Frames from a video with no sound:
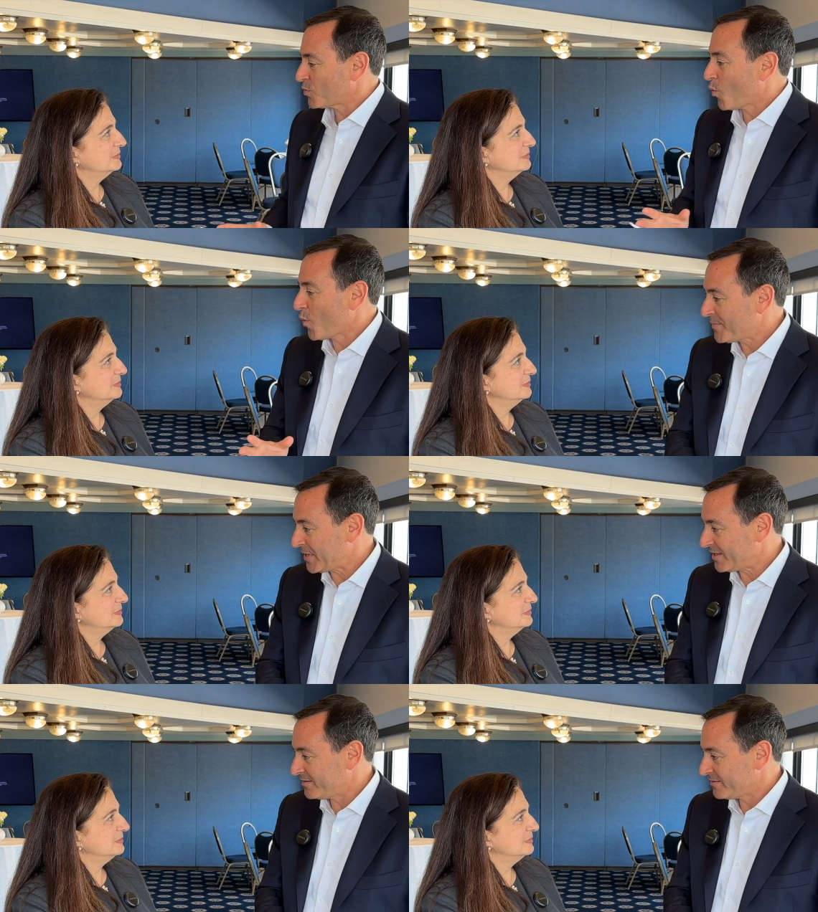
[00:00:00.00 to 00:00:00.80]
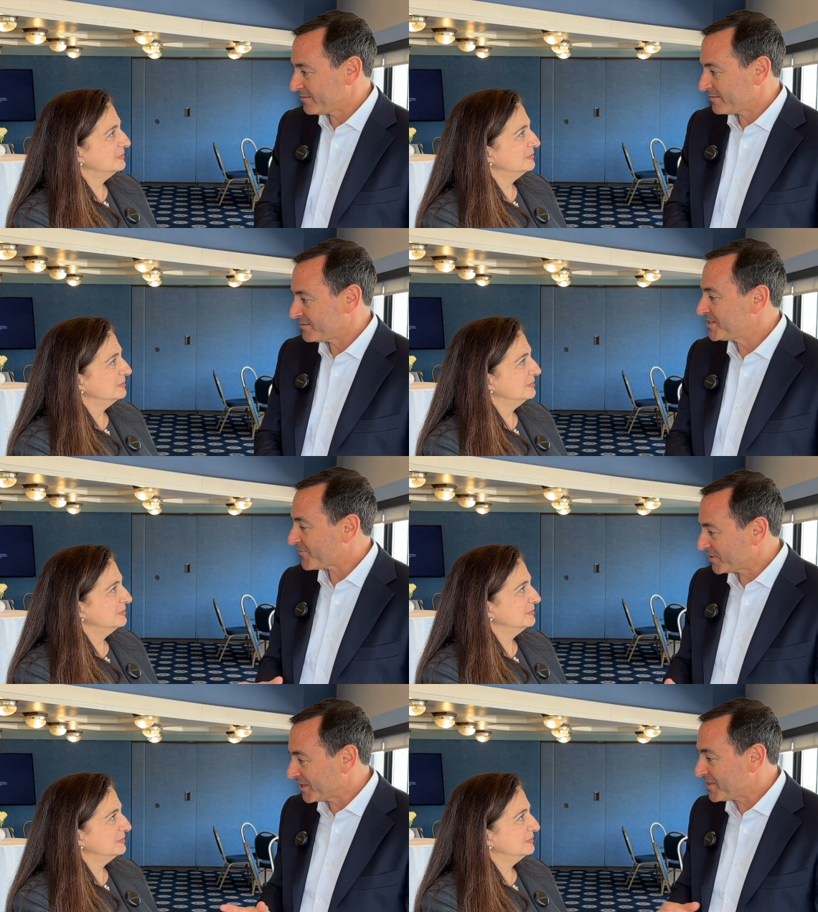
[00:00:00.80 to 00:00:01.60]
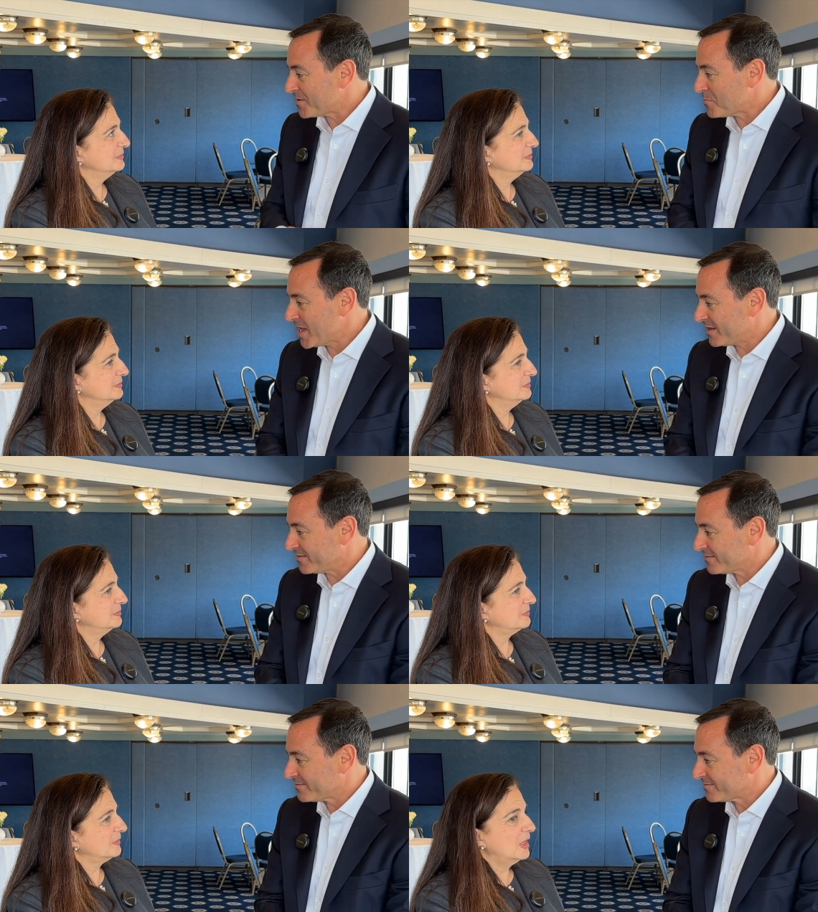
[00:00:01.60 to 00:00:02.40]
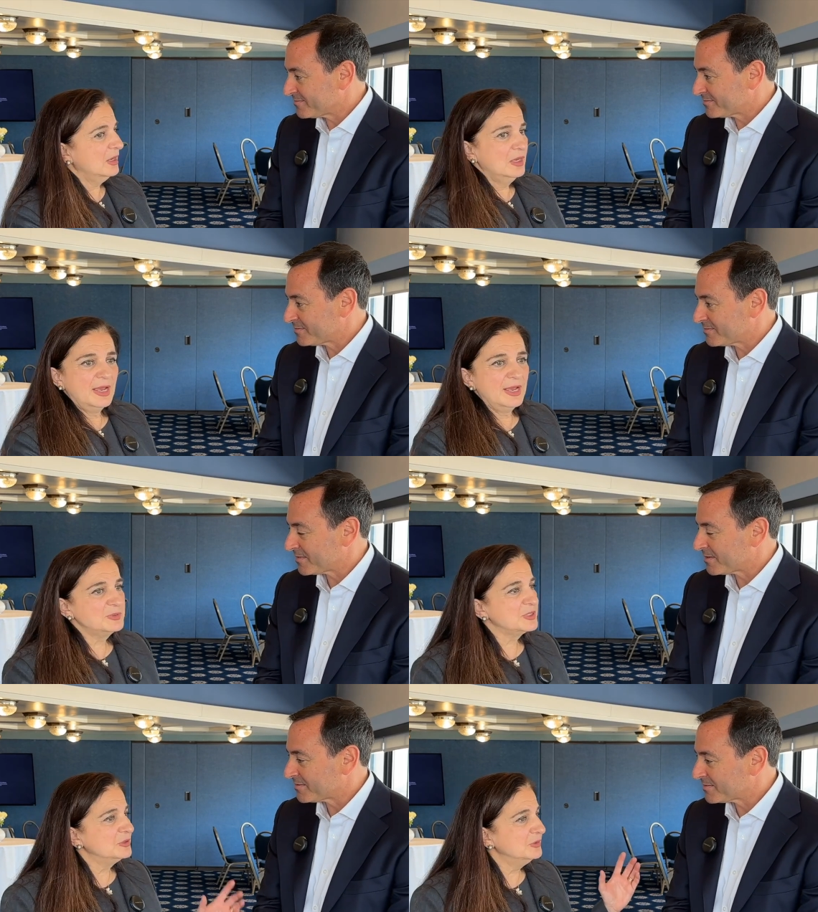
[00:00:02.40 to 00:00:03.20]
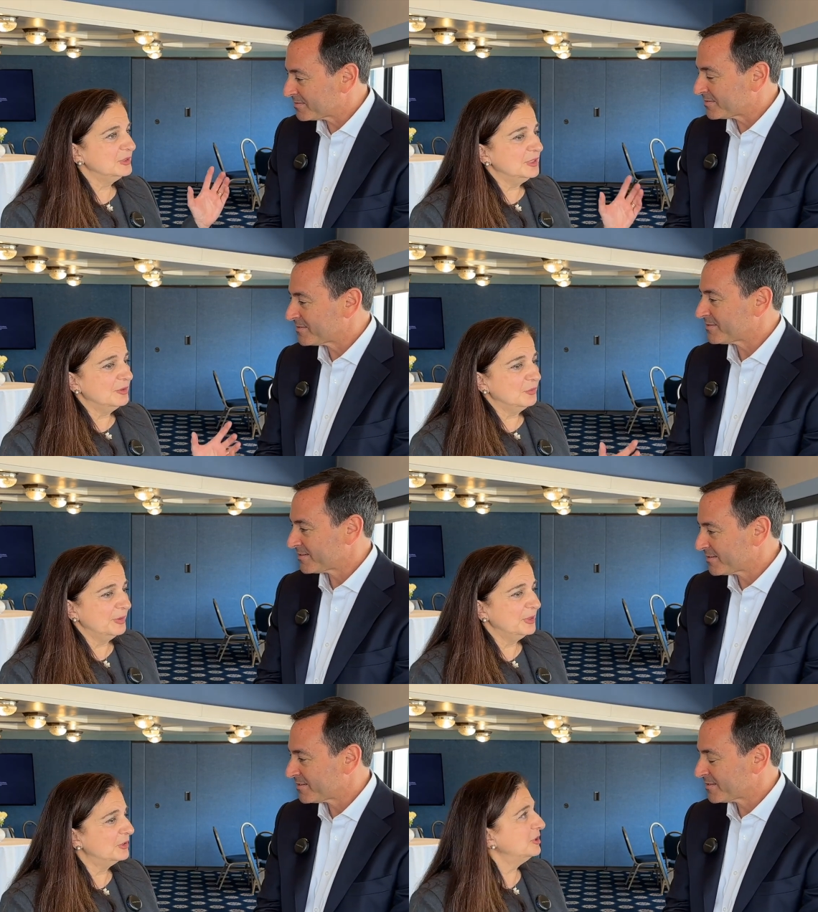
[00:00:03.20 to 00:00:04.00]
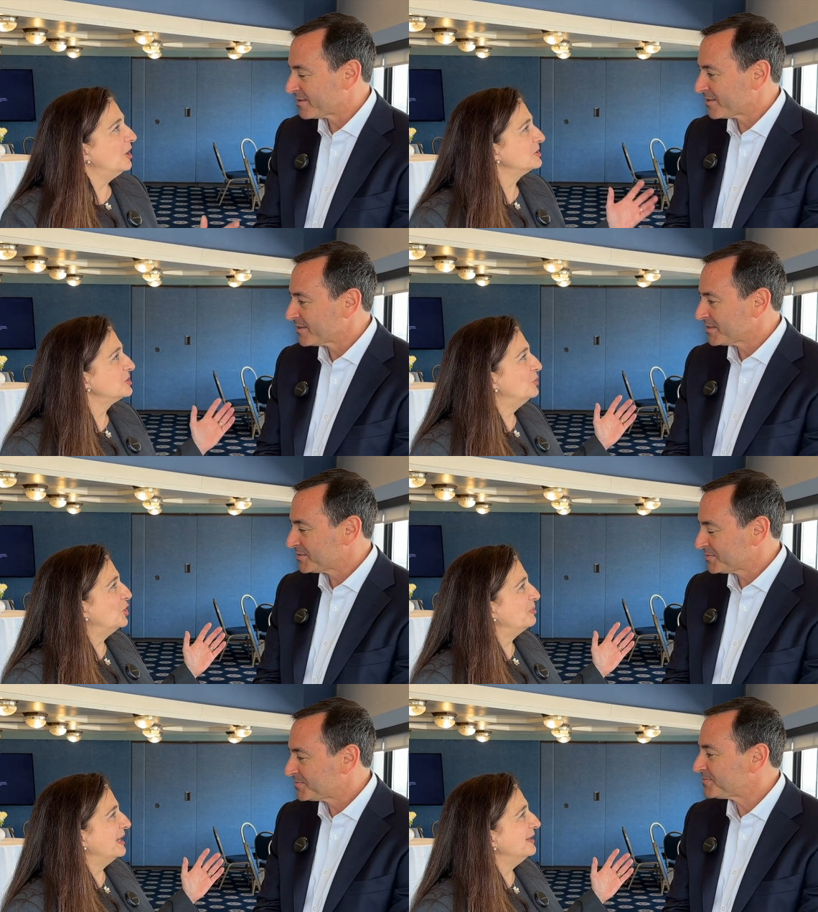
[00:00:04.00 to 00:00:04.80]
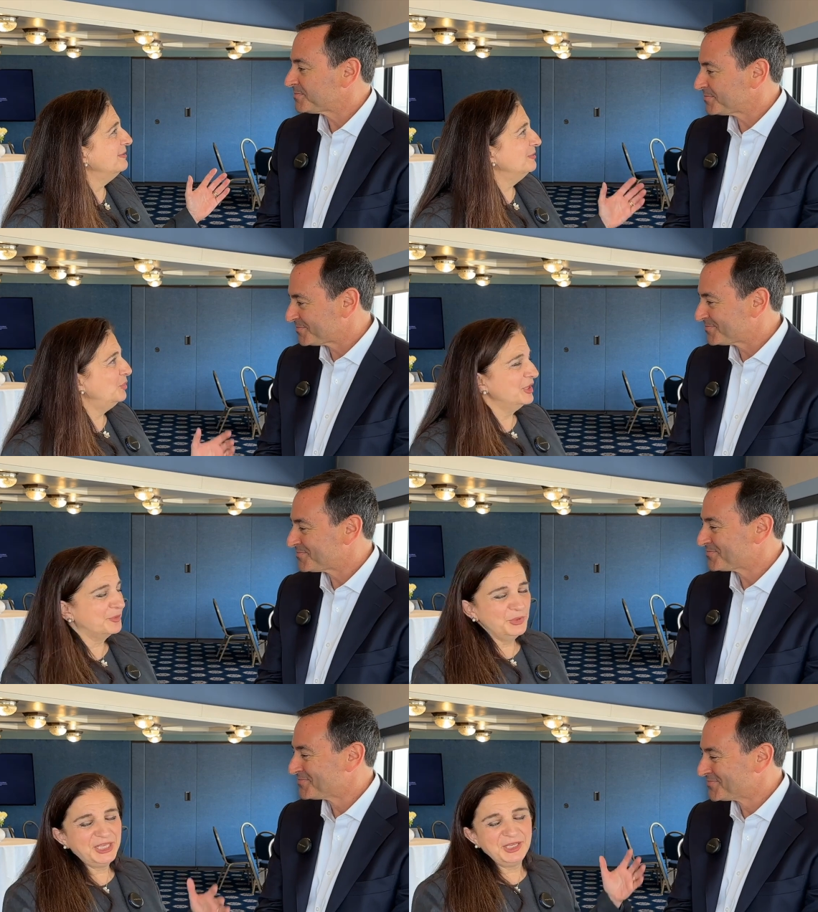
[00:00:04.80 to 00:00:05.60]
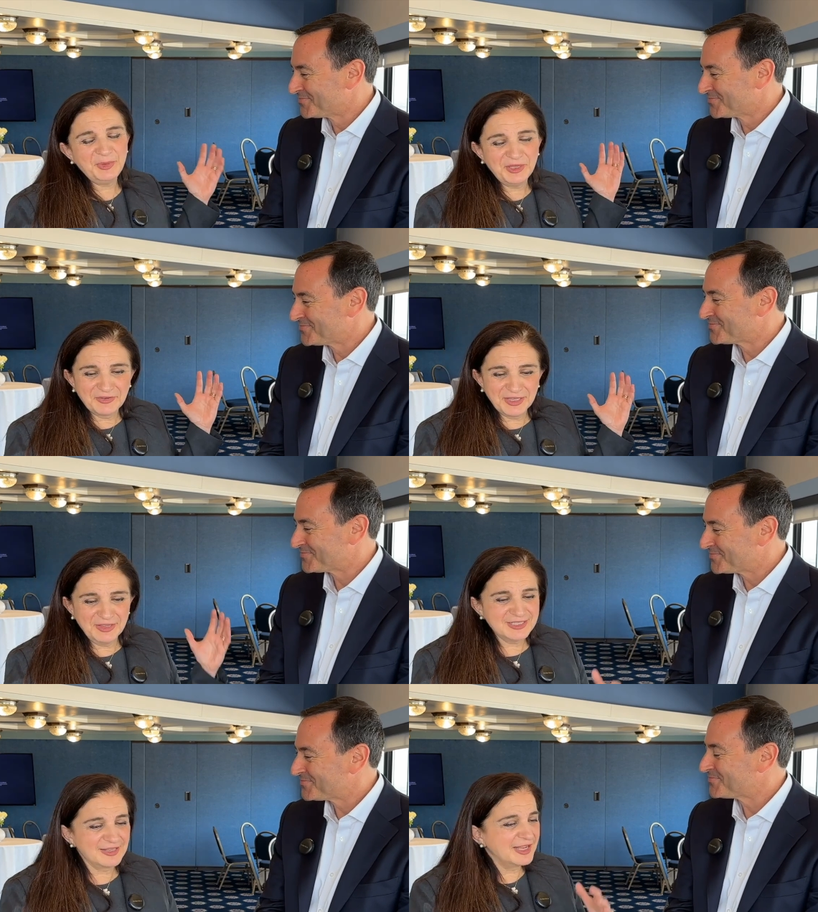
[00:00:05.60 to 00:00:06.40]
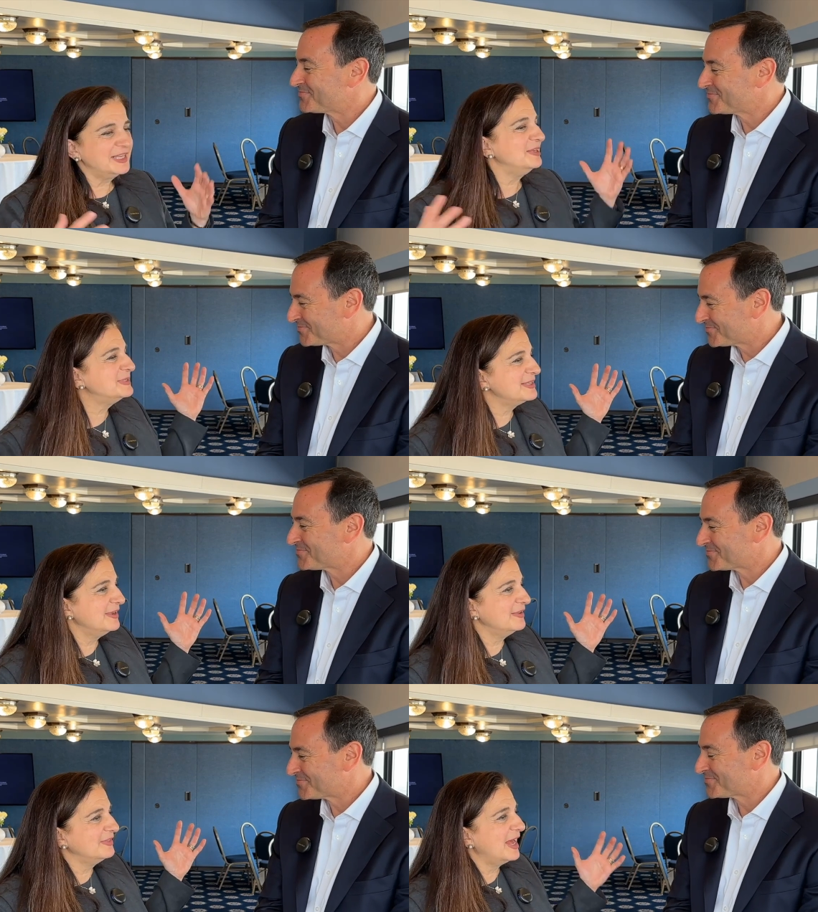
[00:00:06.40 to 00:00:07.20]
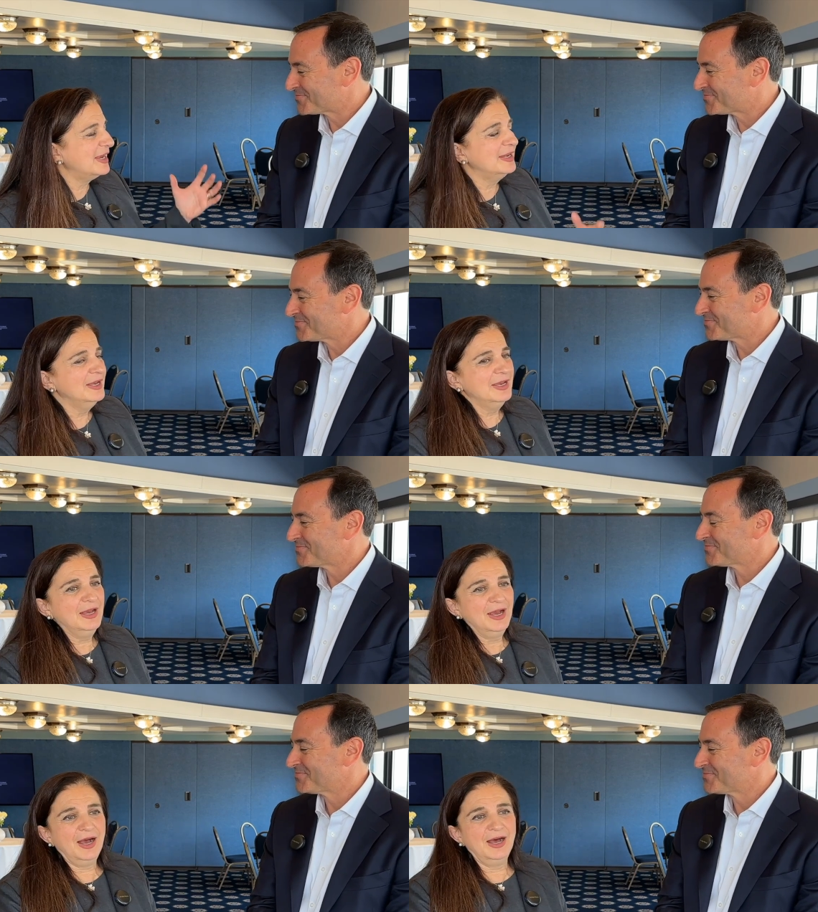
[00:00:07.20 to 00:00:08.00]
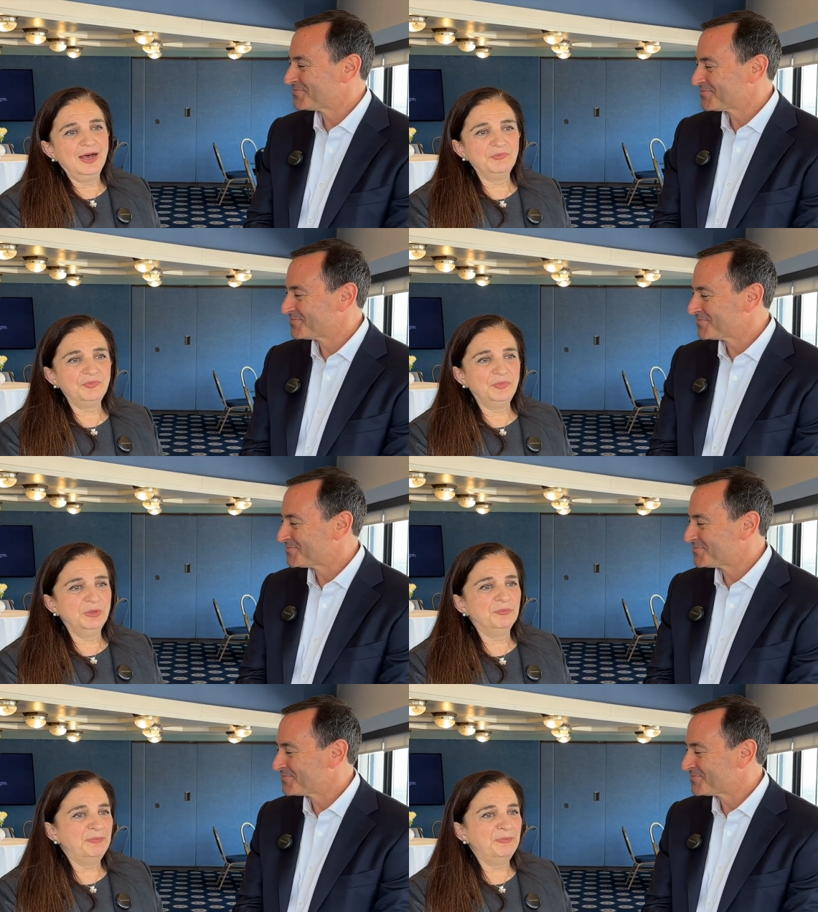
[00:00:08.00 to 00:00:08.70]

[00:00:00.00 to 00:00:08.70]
Speaker 1: women differently than men?
Speaker 2: Absolutely. Women are not small men. We, we keep hearing this, and I keep saying that. Um, the